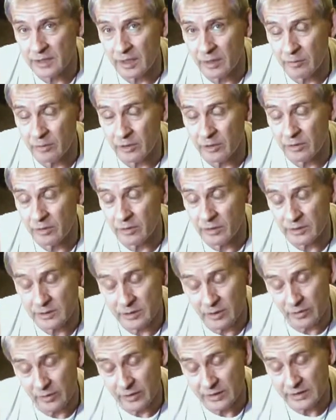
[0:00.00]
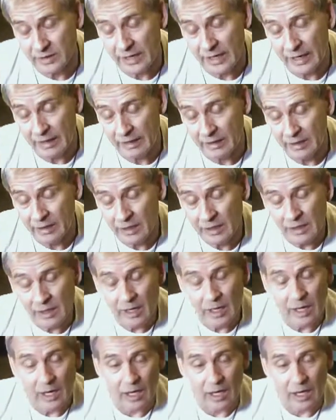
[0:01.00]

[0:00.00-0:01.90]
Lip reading: time to do it. So there's that.